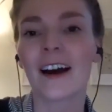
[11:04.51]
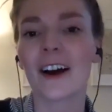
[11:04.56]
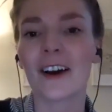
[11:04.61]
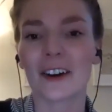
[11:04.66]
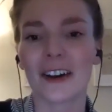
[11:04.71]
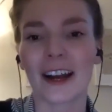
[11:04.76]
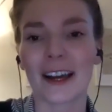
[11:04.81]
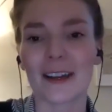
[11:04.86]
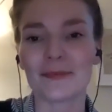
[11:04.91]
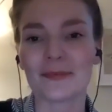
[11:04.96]

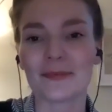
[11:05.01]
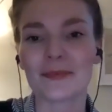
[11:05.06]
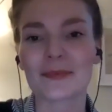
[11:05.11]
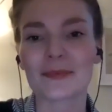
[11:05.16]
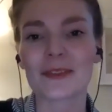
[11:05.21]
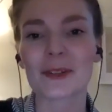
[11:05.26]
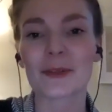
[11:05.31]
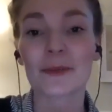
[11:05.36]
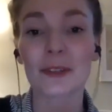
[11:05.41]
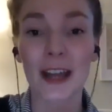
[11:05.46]
Okay,
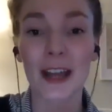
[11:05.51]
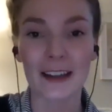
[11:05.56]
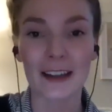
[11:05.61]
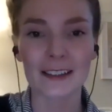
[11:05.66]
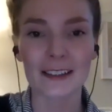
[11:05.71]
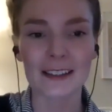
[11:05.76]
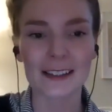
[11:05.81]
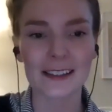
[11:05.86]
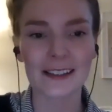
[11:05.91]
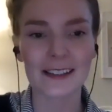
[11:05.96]
so
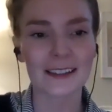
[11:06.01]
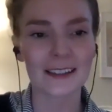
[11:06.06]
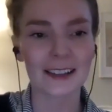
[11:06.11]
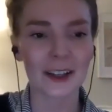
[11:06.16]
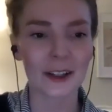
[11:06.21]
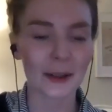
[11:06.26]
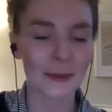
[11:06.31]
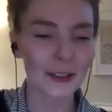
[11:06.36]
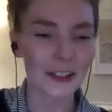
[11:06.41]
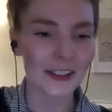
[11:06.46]
next,
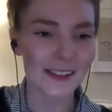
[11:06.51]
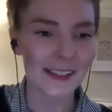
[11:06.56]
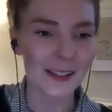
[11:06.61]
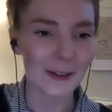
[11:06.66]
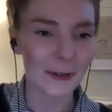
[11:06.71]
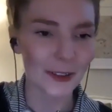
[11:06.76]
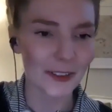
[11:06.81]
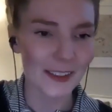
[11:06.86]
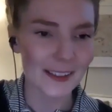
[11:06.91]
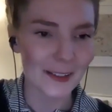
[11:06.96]
let me just see
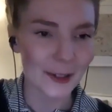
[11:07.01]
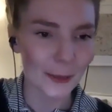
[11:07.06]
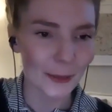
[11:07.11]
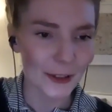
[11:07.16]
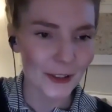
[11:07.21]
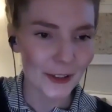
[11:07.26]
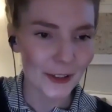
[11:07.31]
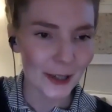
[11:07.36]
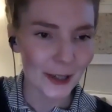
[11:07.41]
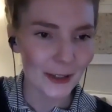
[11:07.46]
what these
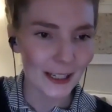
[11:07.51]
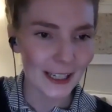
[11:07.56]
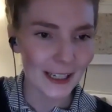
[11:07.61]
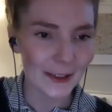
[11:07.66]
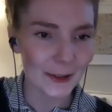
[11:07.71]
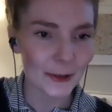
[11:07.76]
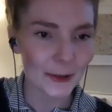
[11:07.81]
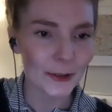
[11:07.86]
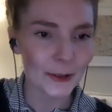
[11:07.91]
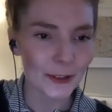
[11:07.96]
numbers are coming in.
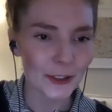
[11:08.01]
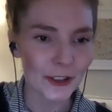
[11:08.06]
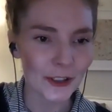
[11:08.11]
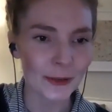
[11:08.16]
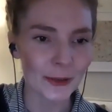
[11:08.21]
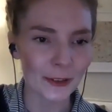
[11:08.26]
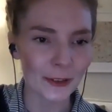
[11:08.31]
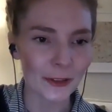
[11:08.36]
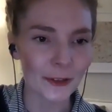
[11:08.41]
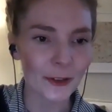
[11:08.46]
Ooh, 2
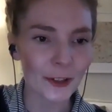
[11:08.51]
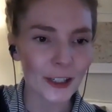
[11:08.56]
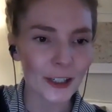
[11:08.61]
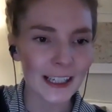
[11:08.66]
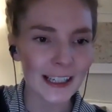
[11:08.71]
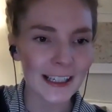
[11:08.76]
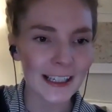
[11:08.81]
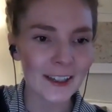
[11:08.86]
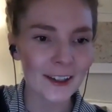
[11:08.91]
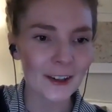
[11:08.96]
and
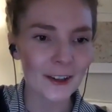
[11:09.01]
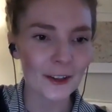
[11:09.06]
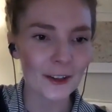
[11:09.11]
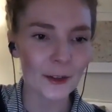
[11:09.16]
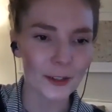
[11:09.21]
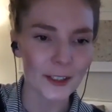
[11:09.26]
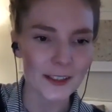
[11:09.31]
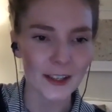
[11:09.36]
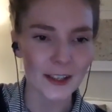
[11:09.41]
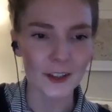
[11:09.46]
3,
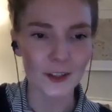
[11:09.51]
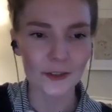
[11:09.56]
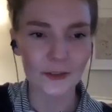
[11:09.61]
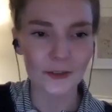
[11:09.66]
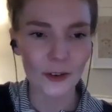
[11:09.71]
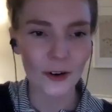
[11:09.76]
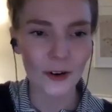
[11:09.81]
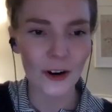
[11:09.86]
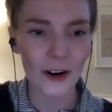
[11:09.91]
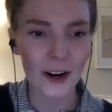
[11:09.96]

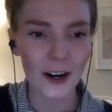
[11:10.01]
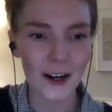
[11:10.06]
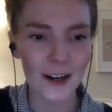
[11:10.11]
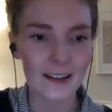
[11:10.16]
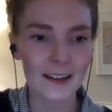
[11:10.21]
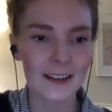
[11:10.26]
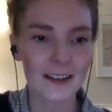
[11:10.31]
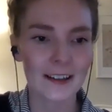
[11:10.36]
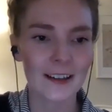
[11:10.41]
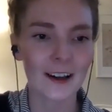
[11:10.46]
3/4,
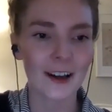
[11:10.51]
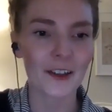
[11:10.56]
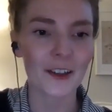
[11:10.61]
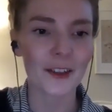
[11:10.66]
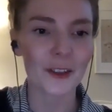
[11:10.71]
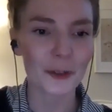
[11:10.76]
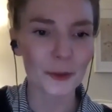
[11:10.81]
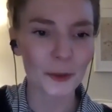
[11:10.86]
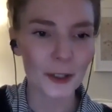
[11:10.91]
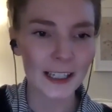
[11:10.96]
a
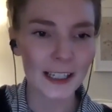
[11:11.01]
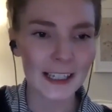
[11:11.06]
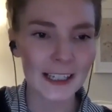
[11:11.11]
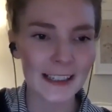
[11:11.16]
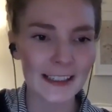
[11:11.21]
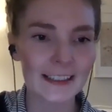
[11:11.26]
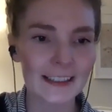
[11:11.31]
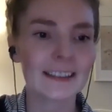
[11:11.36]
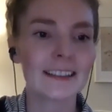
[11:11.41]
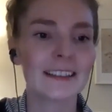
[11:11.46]

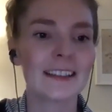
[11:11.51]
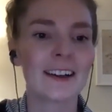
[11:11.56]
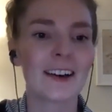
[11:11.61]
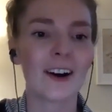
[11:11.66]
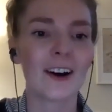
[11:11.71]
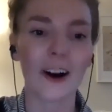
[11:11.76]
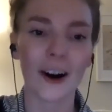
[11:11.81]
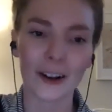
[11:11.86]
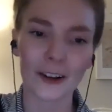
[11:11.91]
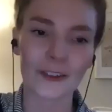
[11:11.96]
3,
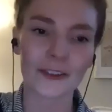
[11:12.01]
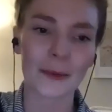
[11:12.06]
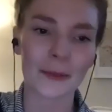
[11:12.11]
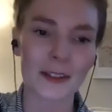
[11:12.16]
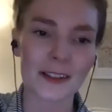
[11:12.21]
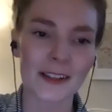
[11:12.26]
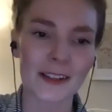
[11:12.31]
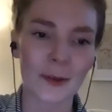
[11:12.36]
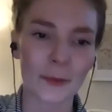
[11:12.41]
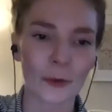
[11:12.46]
all of them
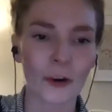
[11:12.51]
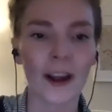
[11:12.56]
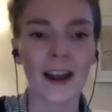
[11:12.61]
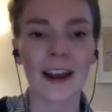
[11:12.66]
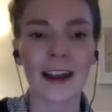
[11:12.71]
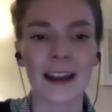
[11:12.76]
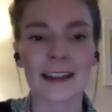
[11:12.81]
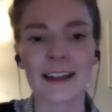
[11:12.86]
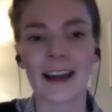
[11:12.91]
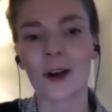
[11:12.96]
in some
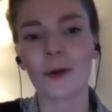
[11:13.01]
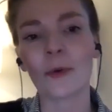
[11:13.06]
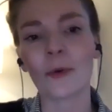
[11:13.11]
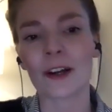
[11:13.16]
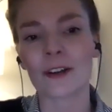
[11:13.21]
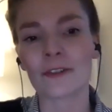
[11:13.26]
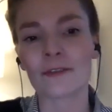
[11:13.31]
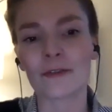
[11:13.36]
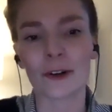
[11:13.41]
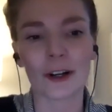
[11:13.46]
way. Yeah,
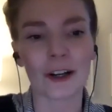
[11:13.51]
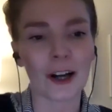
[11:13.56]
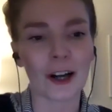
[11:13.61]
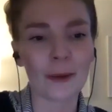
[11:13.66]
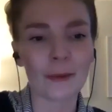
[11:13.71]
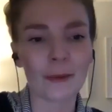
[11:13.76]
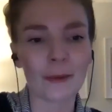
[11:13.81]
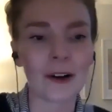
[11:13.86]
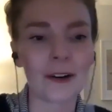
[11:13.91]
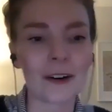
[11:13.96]
1 and 4
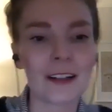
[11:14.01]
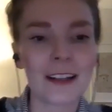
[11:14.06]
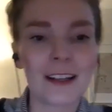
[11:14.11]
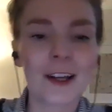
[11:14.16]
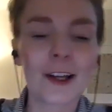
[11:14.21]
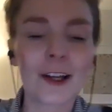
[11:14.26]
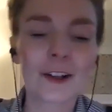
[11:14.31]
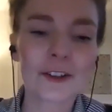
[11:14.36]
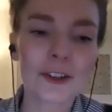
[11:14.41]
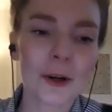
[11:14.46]
combo.
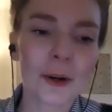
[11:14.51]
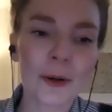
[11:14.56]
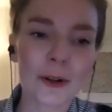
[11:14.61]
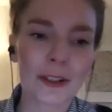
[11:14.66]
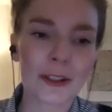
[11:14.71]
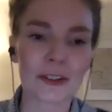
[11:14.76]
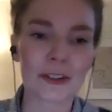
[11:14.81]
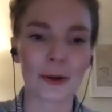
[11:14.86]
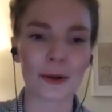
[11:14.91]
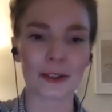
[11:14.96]
Totally.